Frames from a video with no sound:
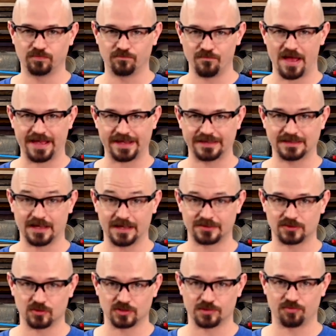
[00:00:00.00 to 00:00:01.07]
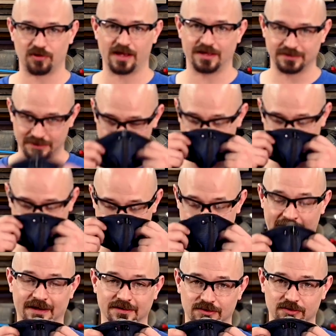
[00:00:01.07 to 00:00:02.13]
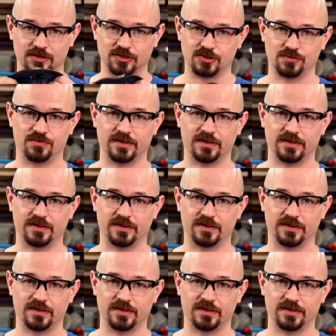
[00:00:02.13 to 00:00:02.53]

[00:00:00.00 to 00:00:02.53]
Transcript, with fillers: making dust or spraying something, and as soon as you